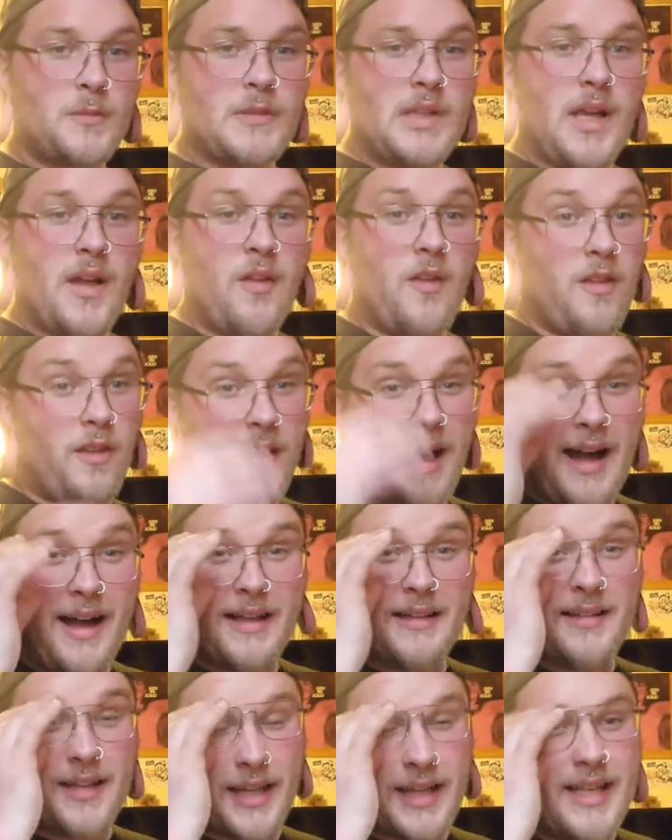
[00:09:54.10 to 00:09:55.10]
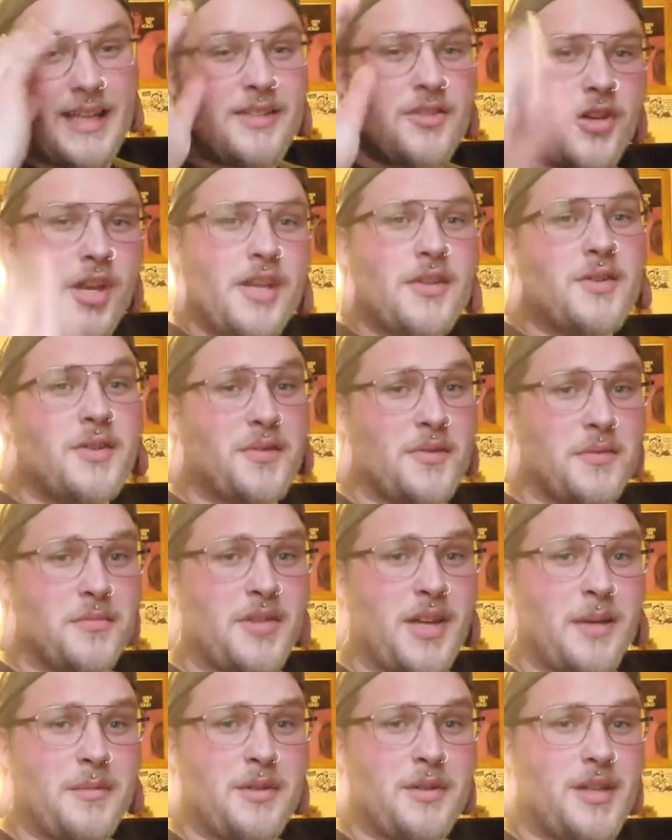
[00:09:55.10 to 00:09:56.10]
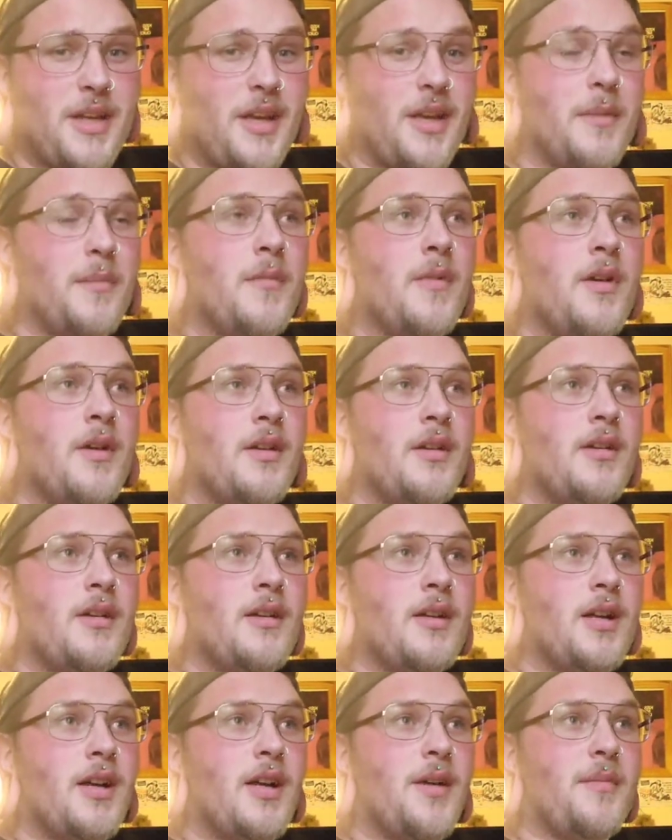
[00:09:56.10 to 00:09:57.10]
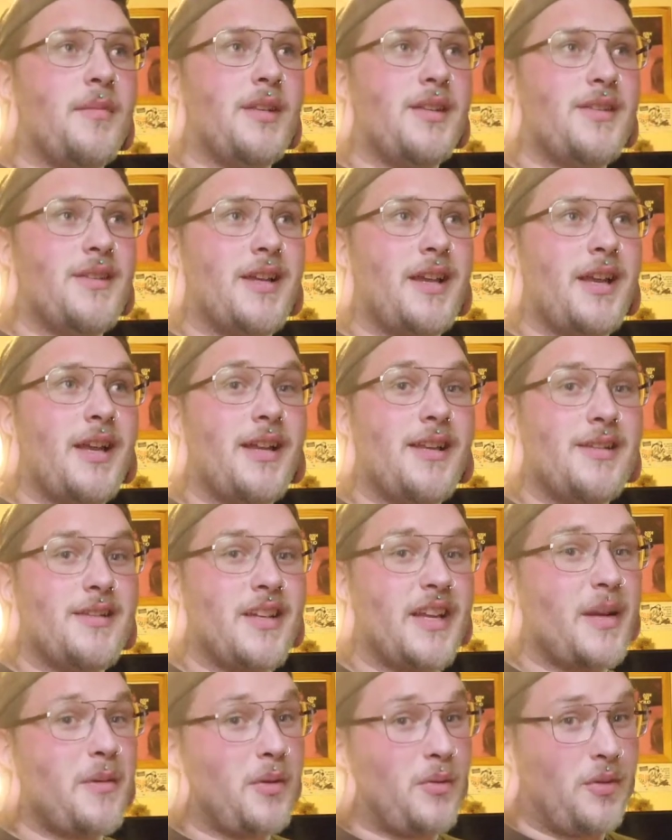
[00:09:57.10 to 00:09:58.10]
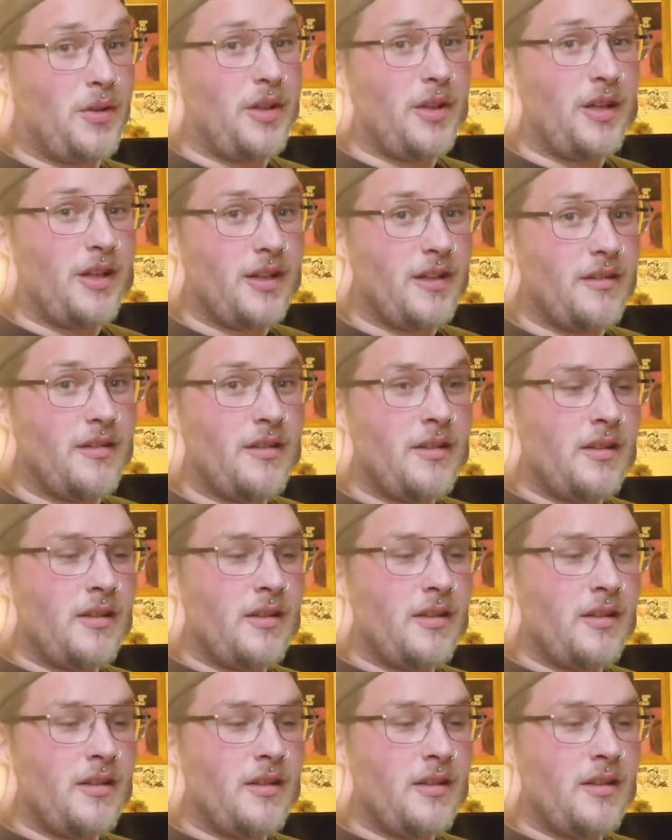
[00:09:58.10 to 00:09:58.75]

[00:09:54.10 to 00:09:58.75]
a lot. Like, it changes from time to time. Isekais, they gotta be really good.